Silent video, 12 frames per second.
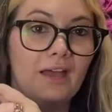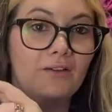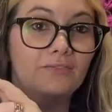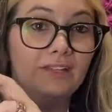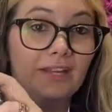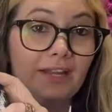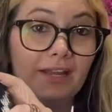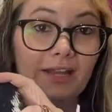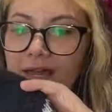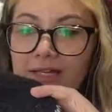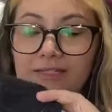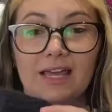of knitting
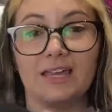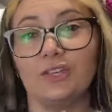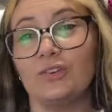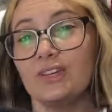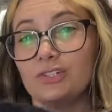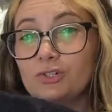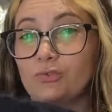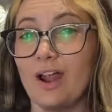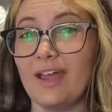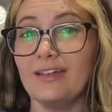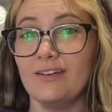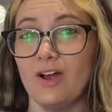is that you can try
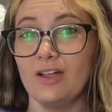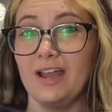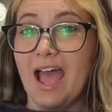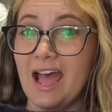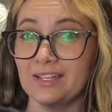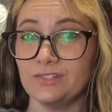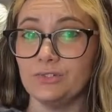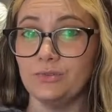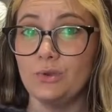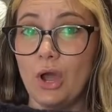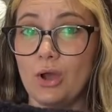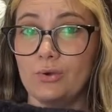it on as you
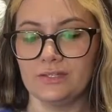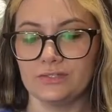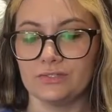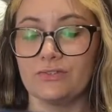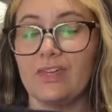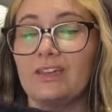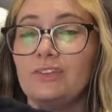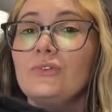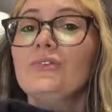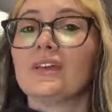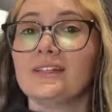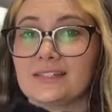go so that you
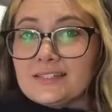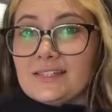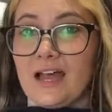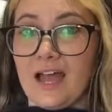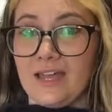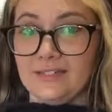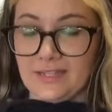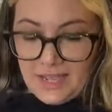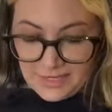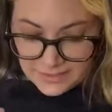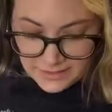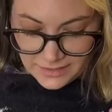can decide
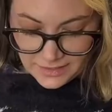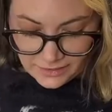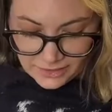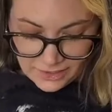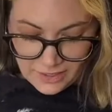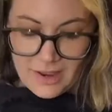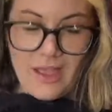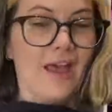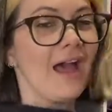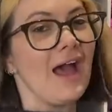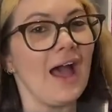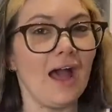as the knitter
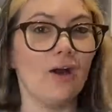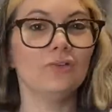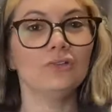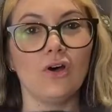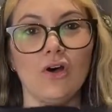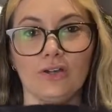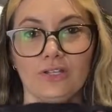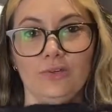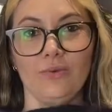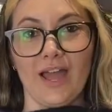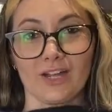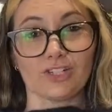how long you
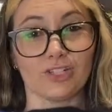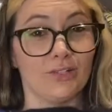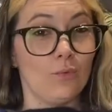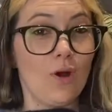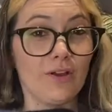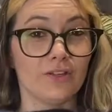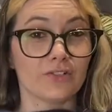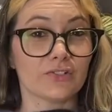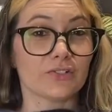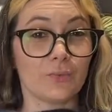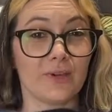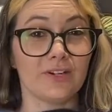actually want your
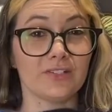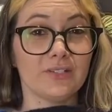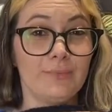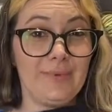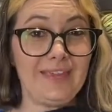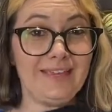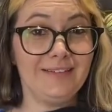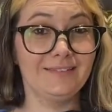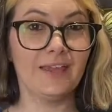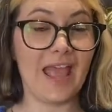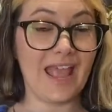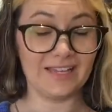sweater to be
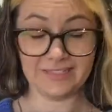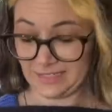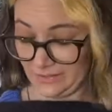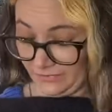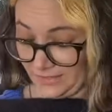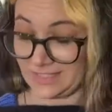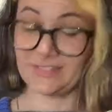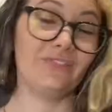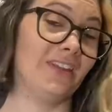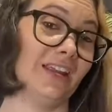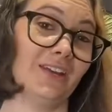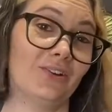and if it's
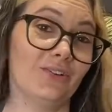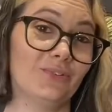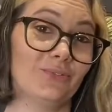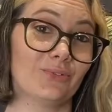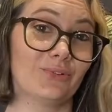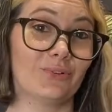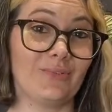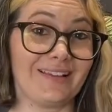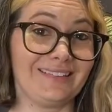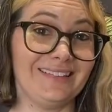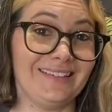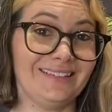fitting correctly.